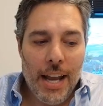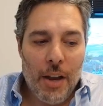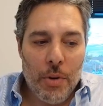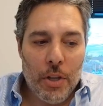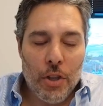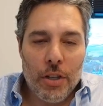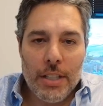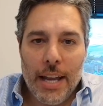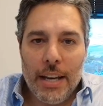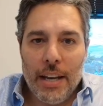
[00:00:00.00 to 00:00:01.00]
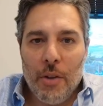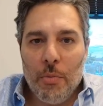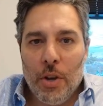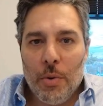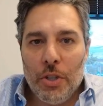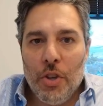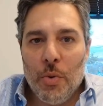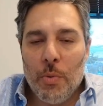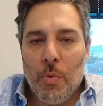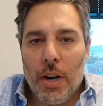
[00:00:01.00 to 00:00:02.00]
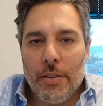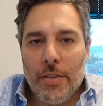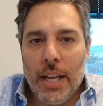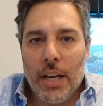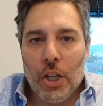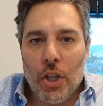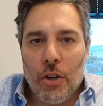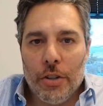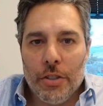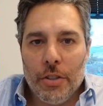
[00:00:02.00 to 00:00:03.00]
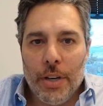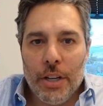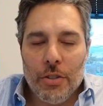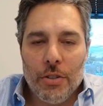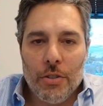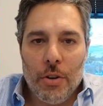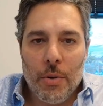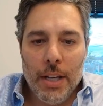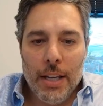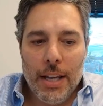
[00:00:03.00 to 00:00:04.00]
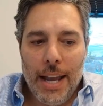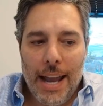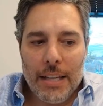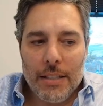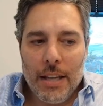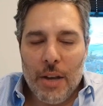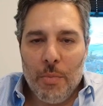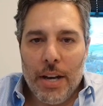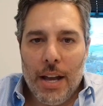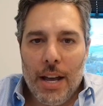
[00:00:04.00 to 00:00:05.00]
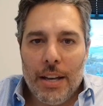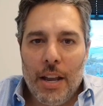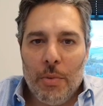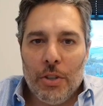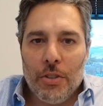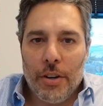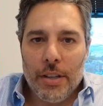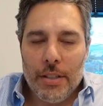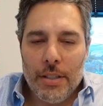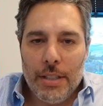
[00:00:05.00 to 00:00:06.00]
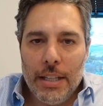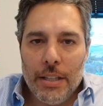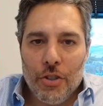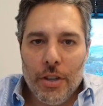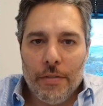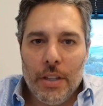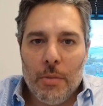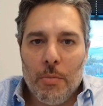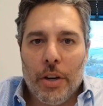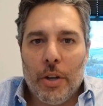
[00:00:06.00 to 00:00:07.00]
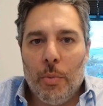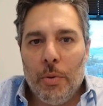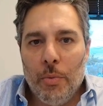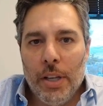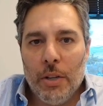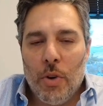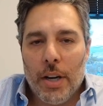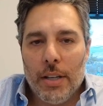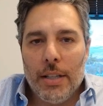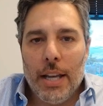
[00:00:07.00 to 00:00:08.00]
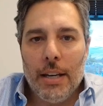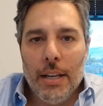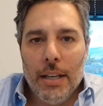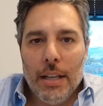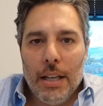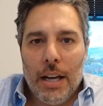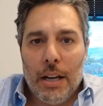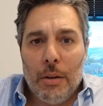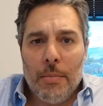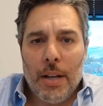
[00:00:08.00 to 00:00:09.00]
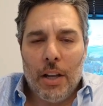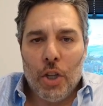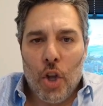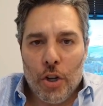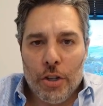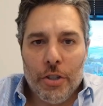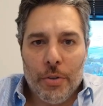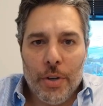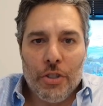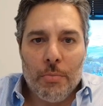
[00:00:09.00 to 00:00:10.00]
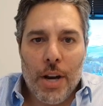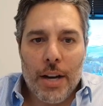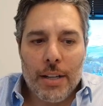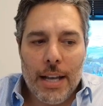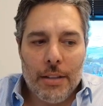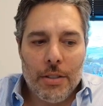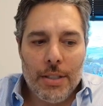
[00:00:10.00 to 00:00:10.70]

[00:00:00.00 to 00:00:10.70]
And we looked at it and we always knew we wanted to get a longer duration. So as time went on and we started to see the shift in the market, we really wanted to get a longer duration product out.